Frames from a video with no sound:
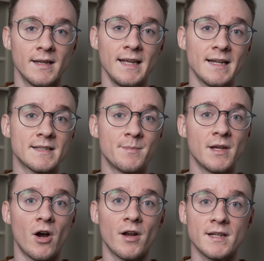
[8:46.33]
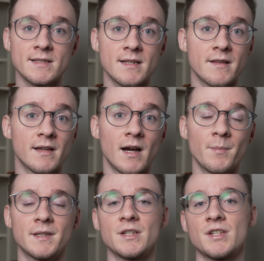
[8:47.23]
yeah, to be honest, the
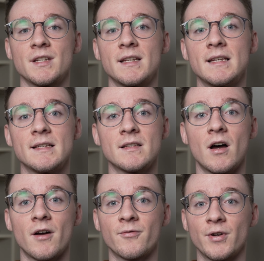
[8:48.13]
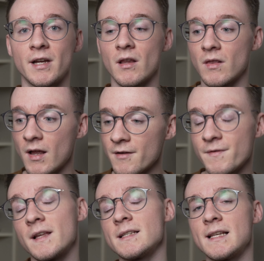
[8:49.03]
competition is offering a lot of
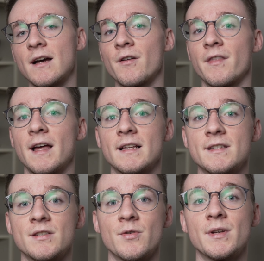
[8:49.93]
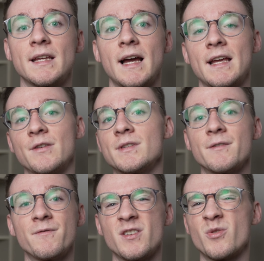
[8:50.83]
things now that Sony, I used to
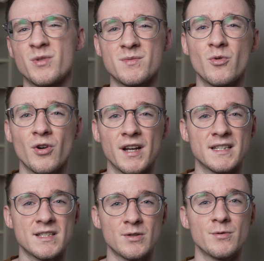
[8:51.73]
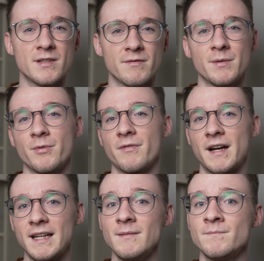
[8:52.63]
feel, was more exclusively
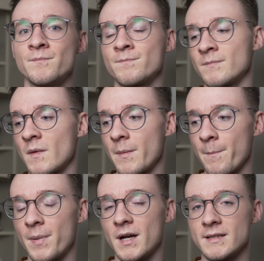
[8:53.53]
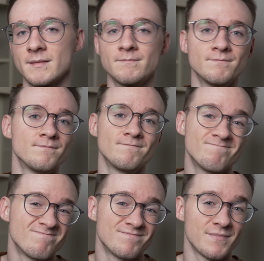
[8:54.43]
providing, but
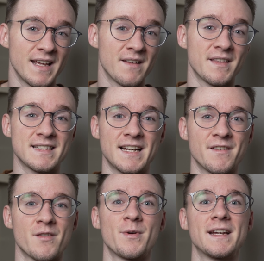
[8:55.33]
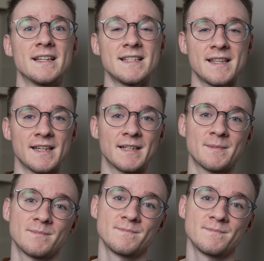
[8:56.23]
yeah, that's kind of the way it is, I think.